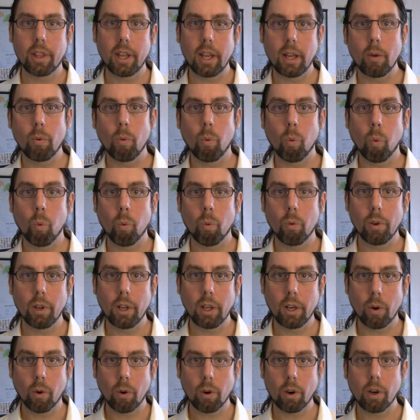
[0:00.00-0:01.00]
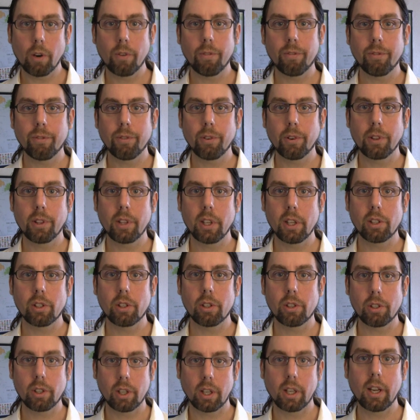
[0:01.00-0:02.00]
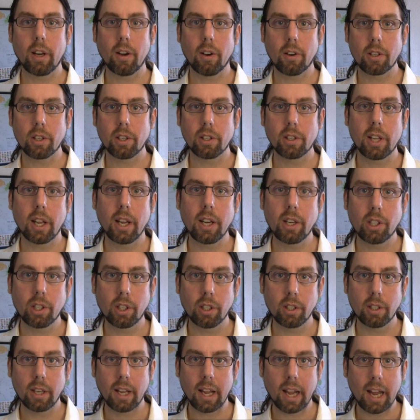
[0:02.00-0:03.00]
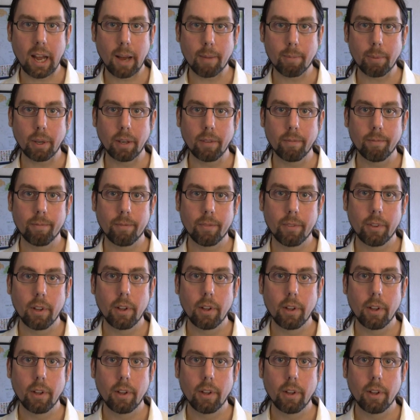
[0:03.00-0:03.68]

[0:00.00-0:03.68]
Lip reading: in order for this securitization to happen,